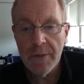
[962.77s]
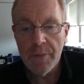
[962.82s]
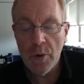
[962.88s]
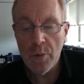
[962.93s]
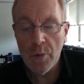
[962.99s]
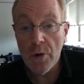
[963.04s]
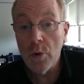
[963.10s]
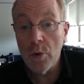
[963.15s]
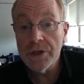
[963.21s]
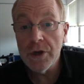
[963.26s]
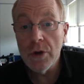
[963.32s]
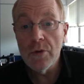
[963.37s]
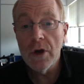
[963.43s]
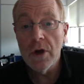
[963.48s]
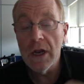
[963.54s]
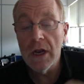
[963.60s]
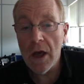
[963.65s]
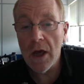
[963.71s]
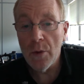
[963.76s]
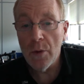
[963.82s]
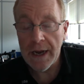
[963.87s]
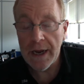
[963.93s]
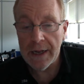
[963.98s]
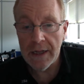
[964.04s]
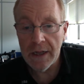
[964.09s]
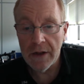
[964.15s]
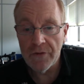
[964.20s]
but we're also
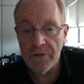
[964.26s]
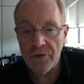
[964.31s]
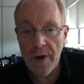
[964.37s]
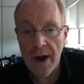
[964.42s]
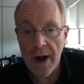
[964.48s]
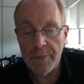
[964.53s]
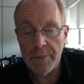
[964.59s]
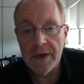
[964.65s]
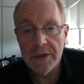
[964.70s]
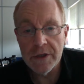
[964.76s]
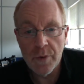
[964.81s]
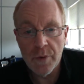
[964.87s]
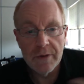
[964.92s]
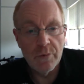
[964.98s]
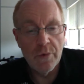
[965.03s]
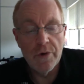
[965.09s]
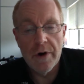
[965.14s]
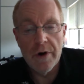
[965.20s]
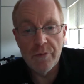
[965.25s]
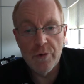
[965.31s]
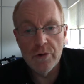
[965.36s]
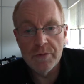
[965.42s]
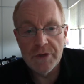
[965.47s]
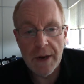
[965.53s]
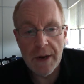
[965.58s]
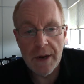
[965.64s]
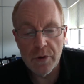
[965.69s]
glowing in the infrared because we're, we're at room
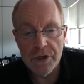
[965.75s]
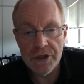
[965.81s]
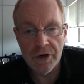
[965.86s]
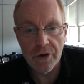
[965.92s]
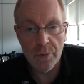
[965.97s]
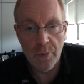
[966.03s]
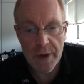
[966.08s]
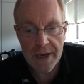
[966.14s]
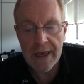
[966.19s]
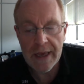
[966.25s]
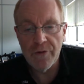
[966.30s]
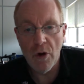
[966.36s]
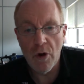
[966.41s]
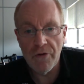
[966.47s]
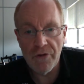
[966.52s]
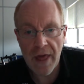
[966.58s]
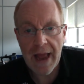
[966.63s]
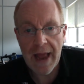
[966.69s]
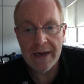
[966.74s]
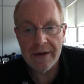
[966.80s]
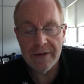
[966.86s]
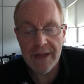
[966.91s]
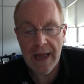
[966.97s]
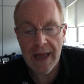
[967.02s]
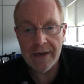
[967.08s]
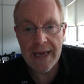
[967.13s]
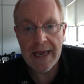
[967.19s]
temperature and we give off that,
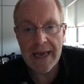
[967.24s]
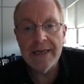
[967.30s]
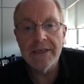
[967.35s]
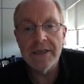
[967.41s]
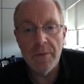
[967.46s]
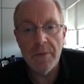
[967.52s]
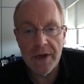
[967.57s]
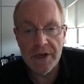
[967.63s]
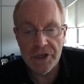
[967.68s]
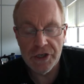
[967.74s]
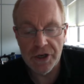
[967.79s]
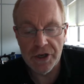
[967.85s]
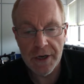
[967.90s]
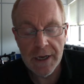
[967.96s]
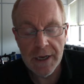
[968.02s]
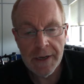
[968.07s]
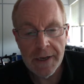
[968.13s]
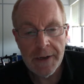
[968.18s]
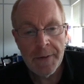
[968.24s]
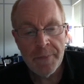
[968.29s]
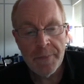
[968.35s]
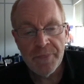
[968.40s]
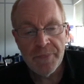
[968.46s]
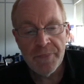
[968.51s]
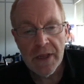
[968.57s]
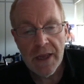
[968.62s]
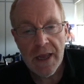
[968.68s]
that heat emission.
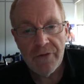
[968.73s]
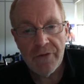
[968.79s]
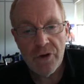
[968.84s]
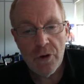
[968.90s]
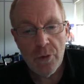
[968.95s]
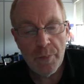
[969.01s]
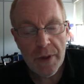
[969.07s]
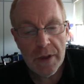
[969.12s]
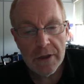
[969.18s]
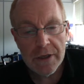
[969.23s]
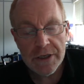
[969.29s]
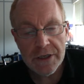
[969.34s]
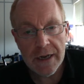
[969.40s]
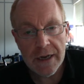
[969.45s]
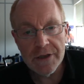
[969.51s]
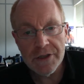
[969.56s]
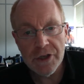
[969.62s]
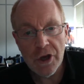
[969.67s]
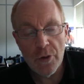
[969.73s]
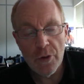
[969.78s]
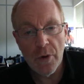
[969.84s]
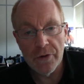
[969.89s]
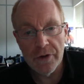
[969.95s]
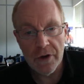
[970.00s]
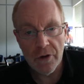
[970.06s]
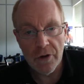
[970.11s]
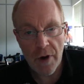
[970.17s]
If you build a telescope
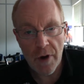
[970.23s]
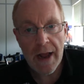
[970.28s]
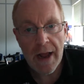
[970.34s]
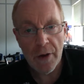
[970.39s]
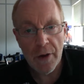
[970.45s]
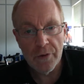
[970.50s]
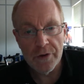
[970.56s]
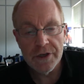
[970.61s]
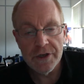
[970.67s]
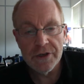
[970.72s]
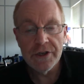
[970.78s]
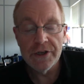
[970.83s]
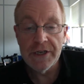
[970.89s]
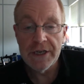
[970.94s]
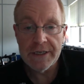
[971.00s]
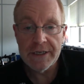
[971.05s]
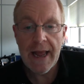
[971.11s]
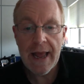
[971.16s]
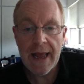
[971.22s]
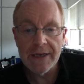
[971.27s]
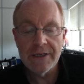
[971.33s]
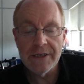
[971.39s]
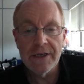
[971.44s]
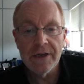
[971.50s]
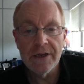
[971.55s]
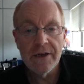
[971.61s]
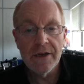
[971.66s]
on the ground to detect